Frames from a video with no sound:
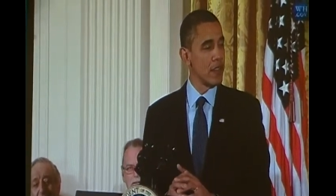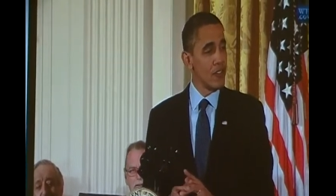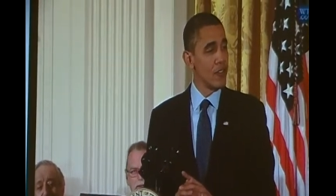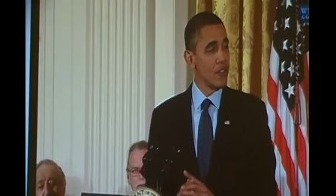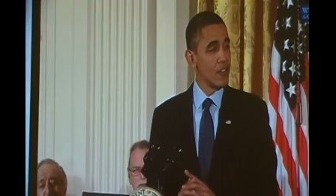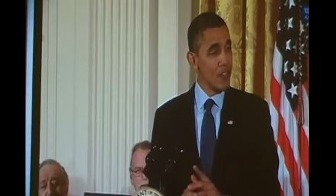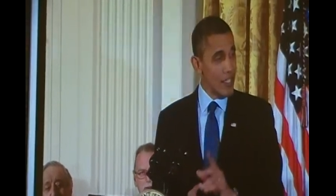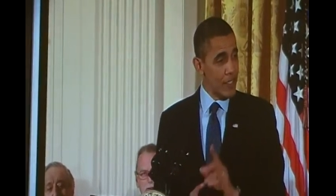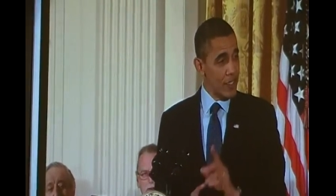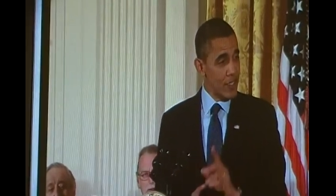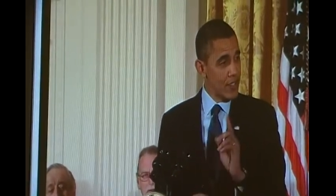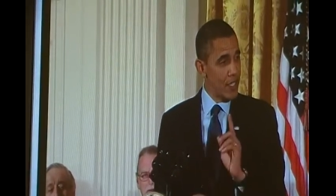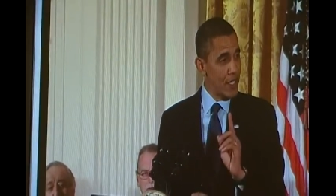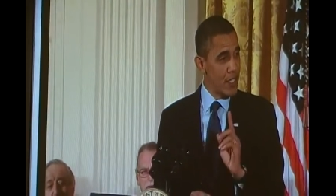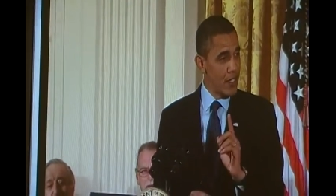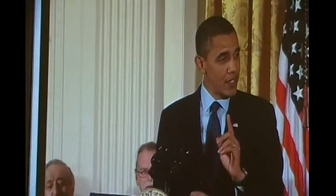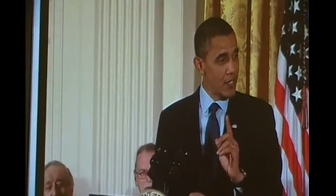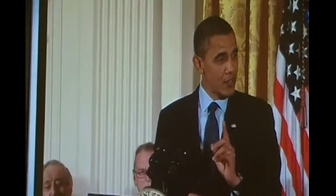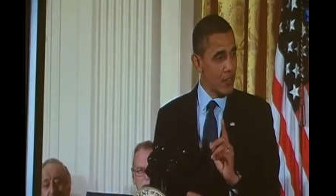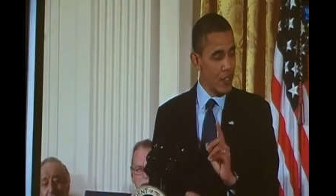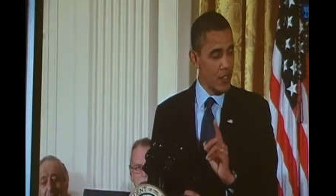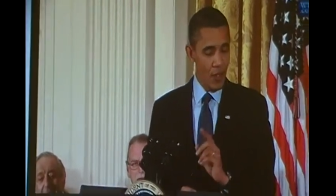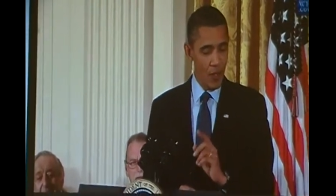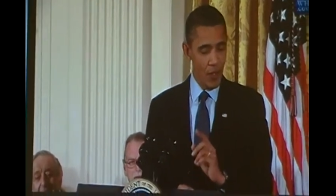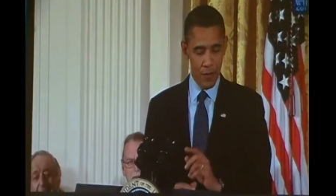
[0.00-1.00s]
16
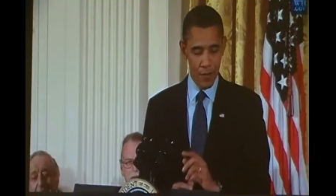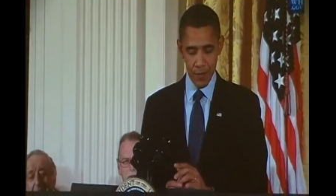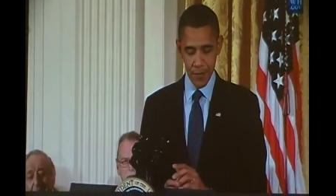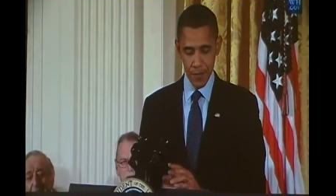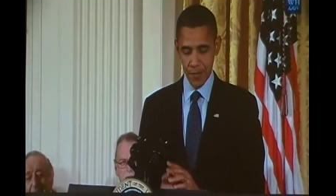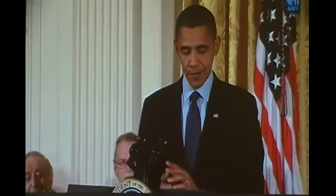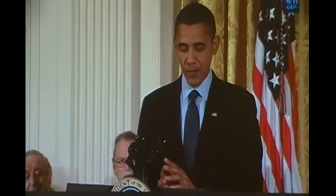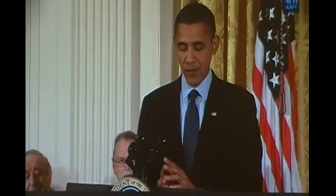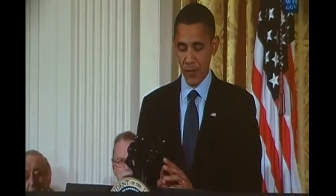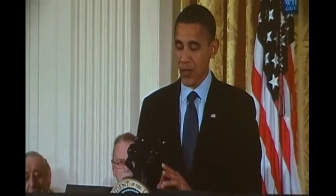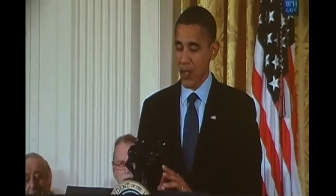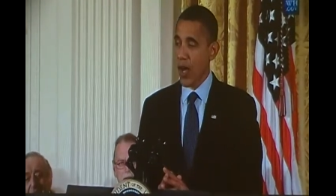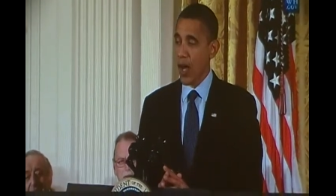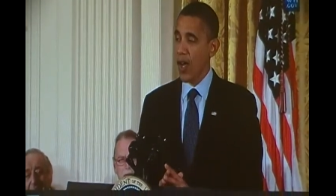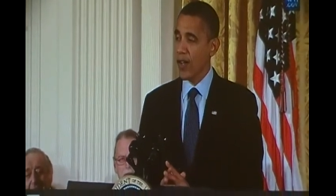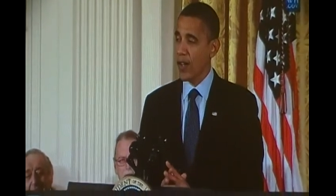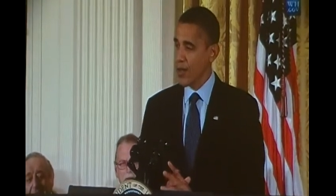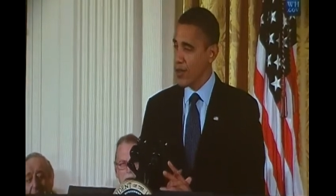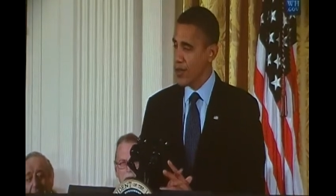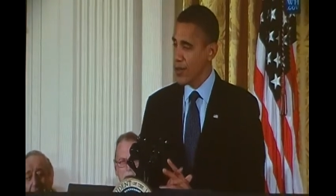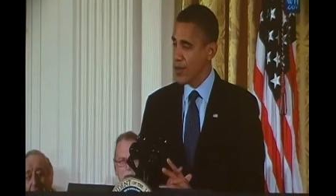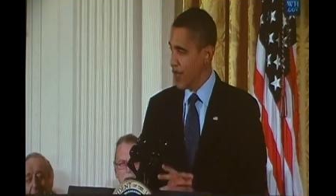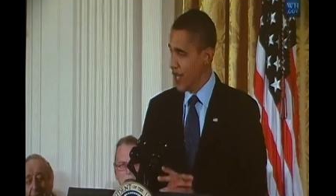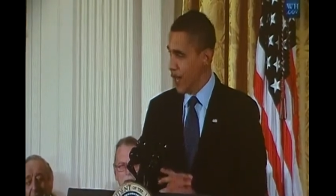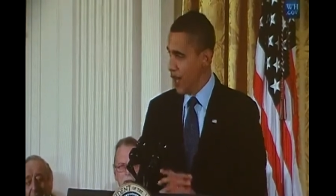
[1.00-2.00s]
years old, taught
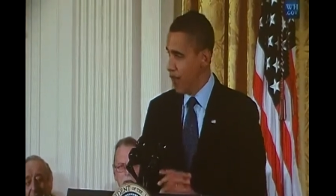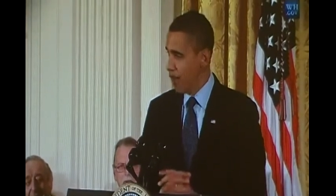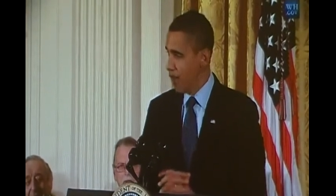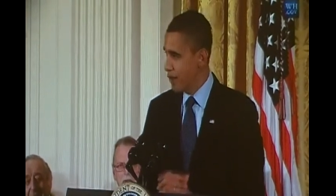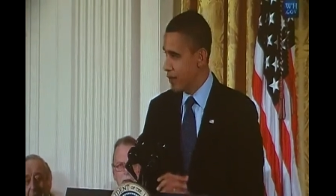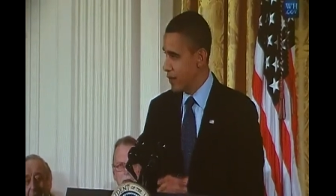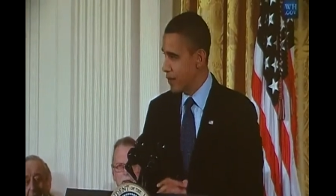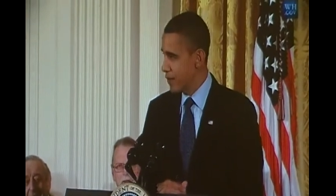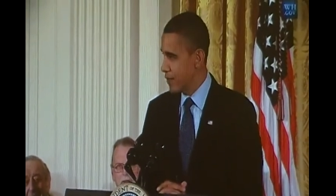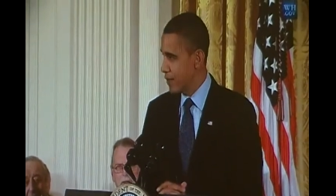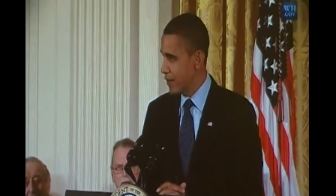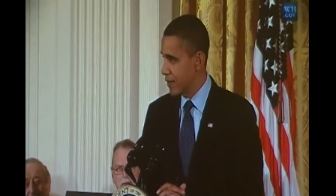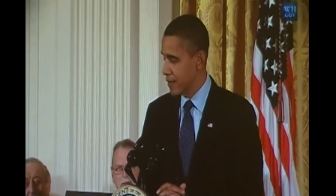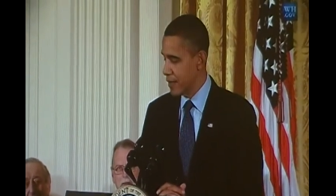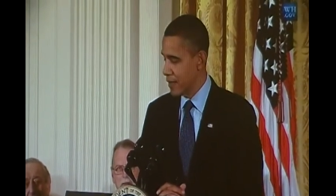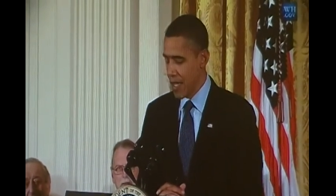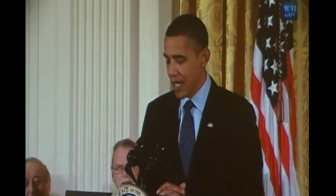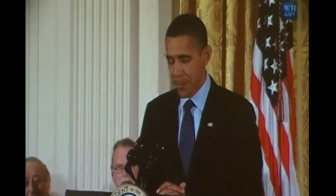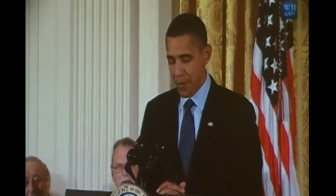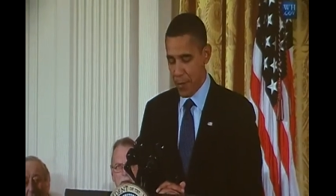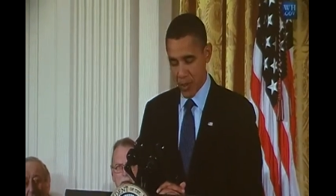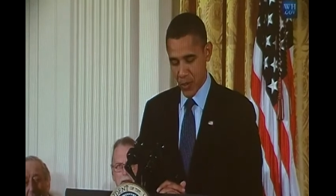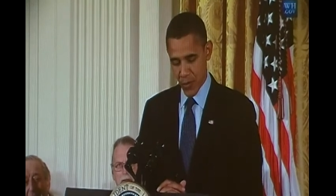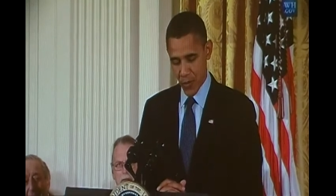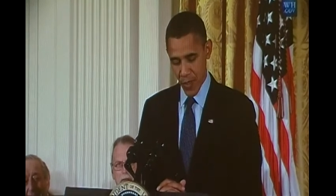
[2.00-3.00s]
herself
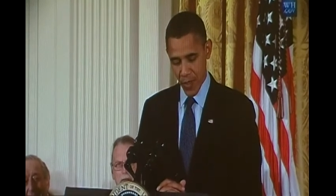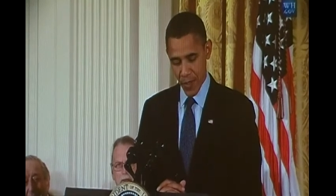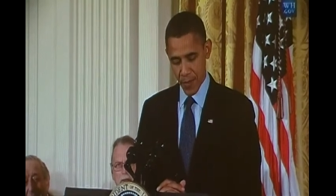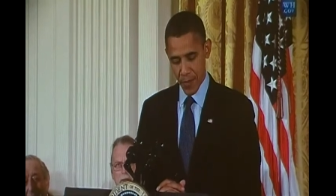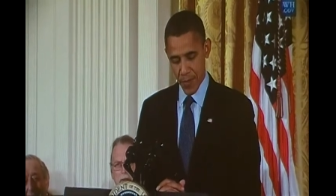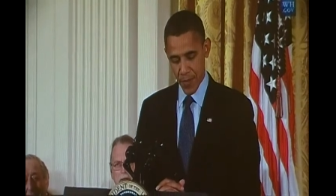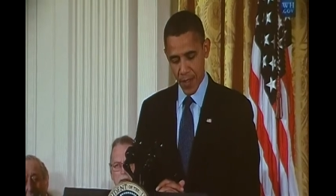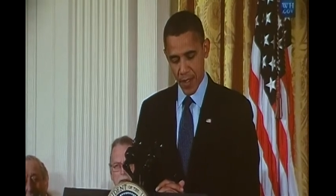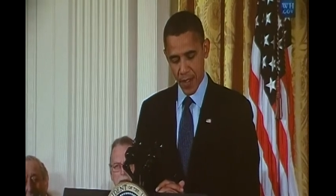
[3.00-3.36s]
chemistry.